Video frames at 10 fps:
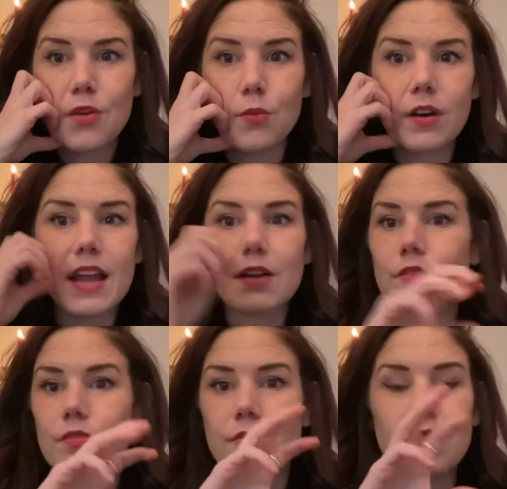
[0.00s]

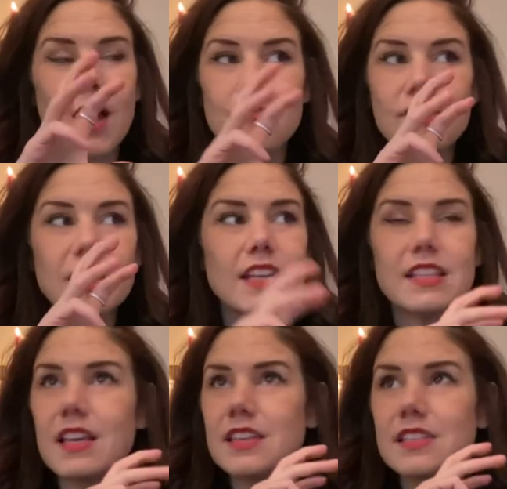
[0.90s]
I feel like
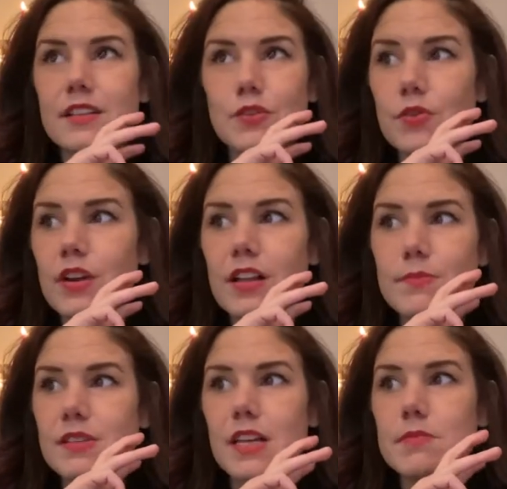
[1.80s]
this lunar
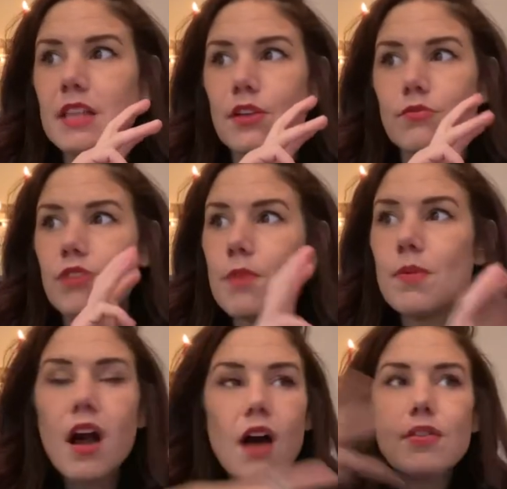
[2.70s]
eclipse is going to be like
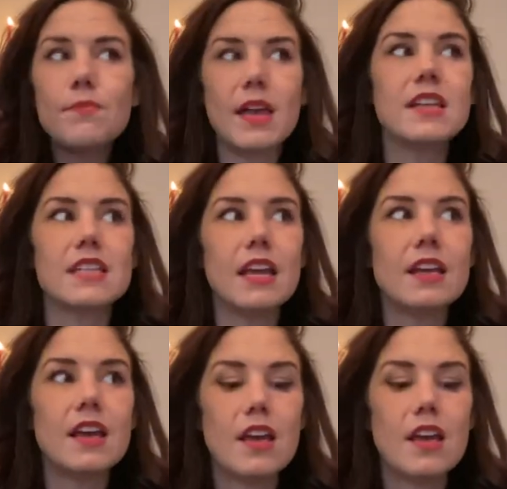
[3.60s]
ripping off a Band-Aid